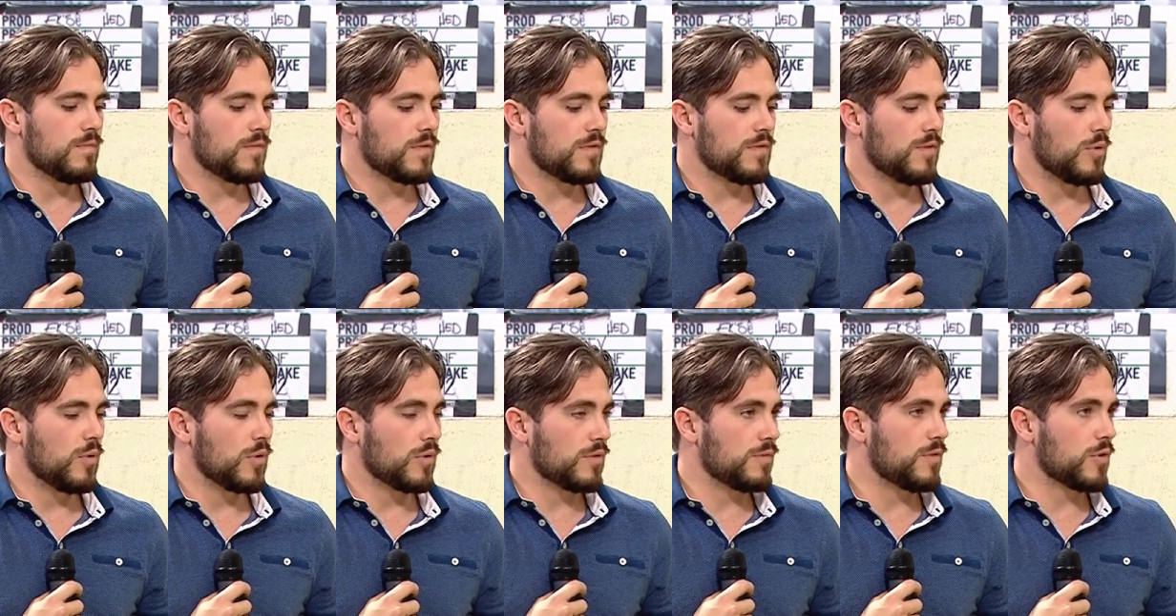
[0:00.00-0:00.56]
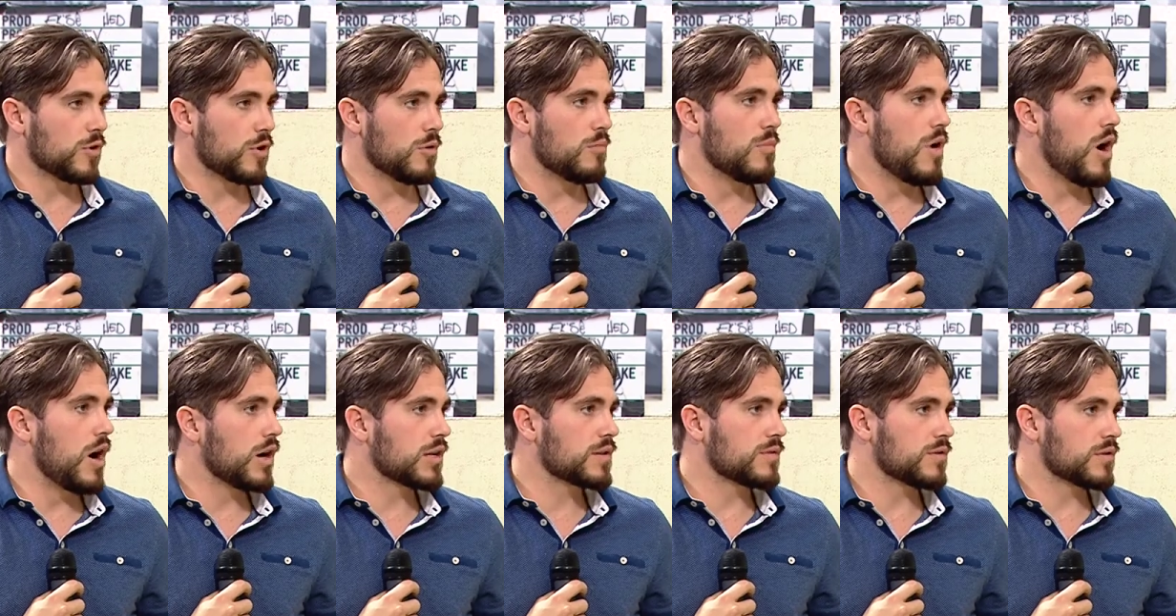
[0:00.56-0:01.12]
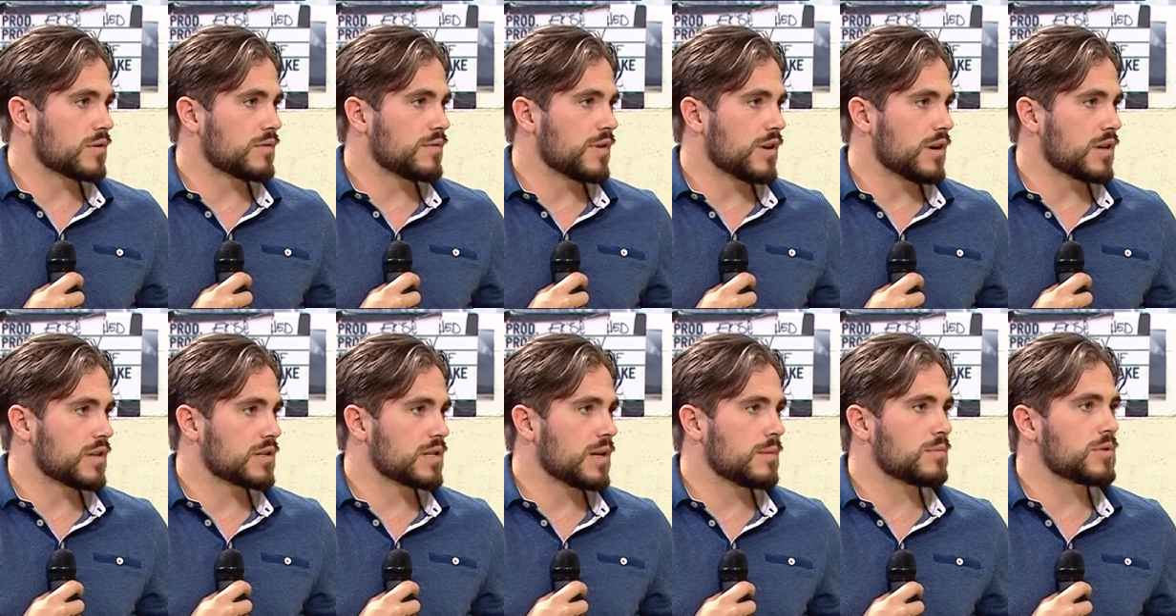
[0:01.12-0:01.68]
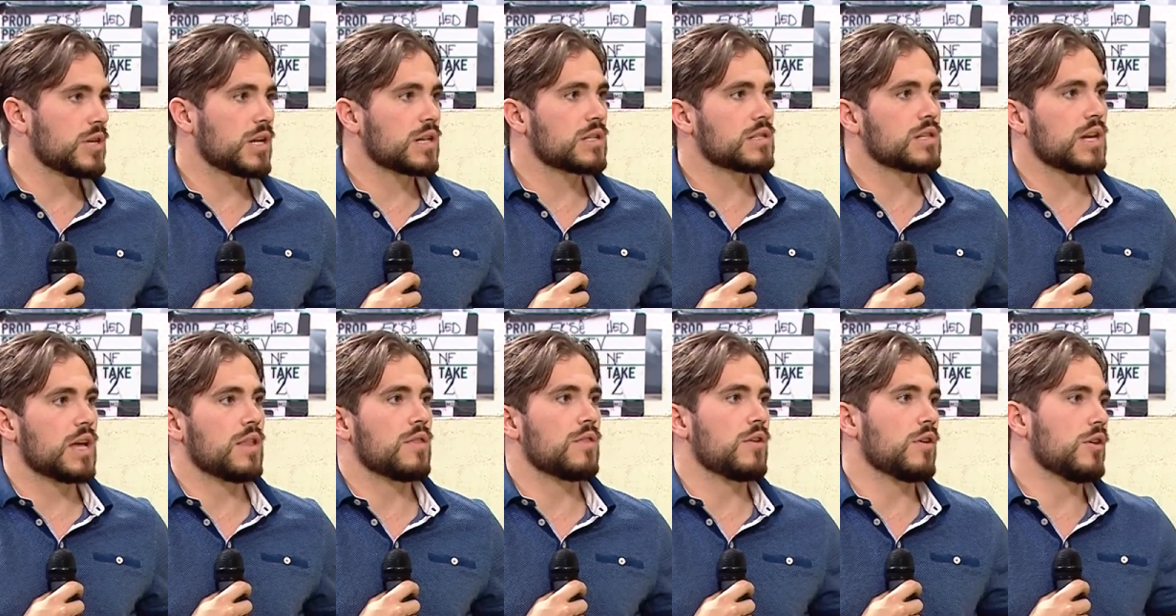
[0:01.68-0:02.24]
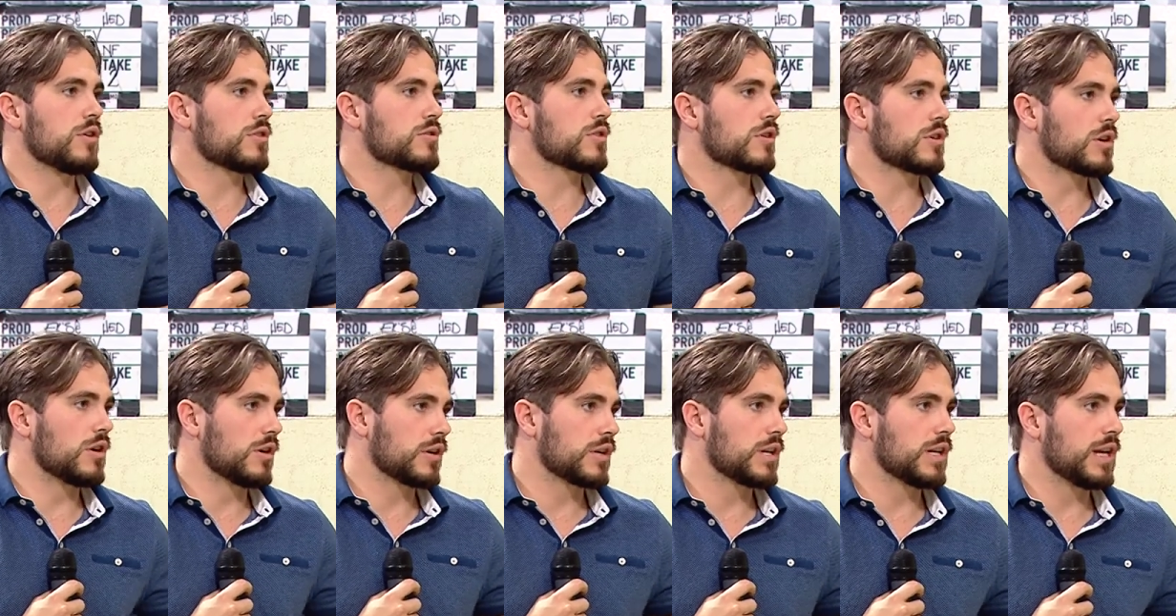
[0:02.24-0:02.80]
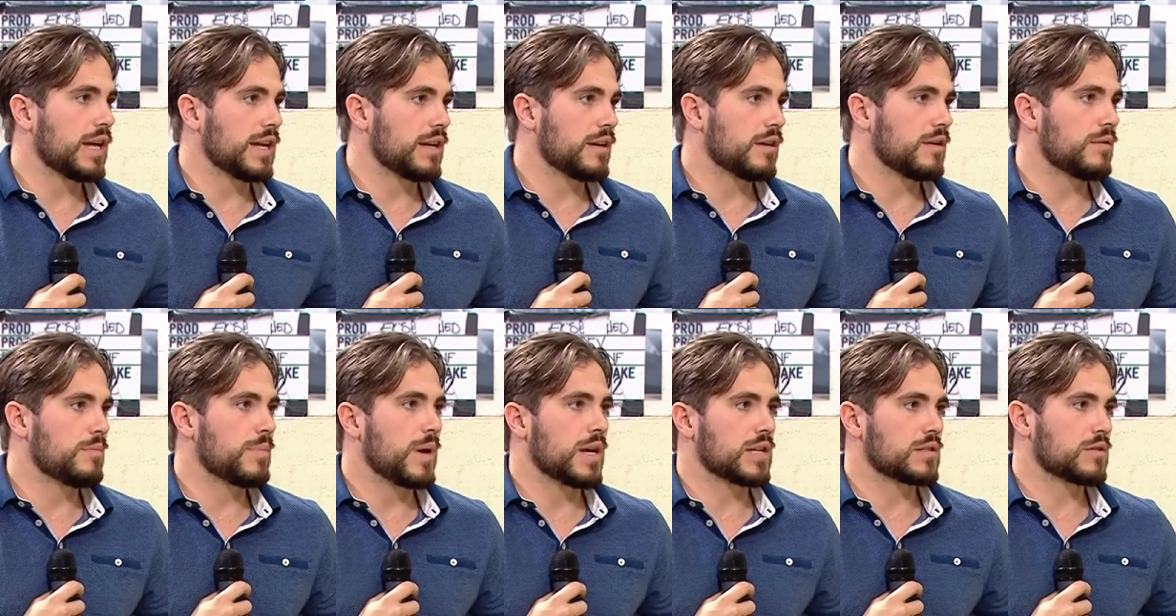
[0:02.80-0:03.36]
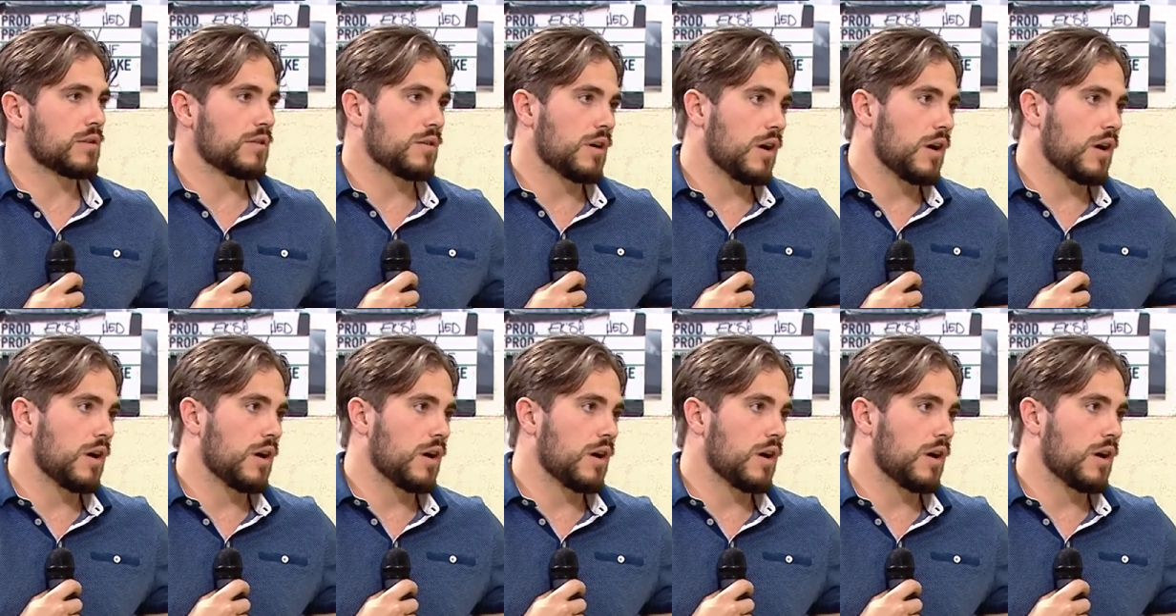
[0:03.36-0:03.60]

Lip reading: for your marks for various subjects, and those are calculated based on the